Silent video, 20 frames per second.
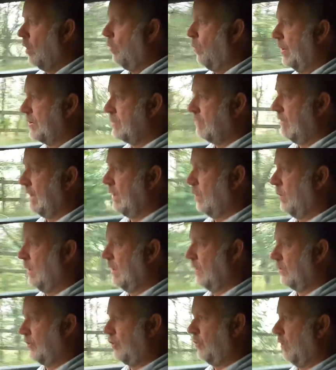When your rear
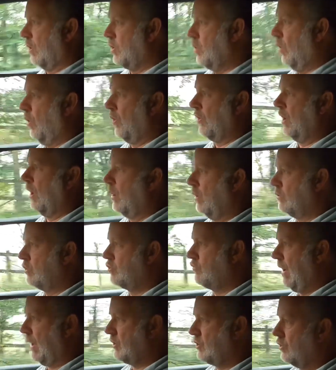wheels through a corner lose
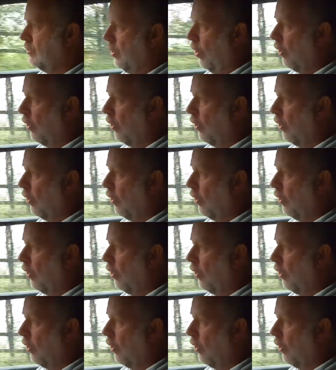traction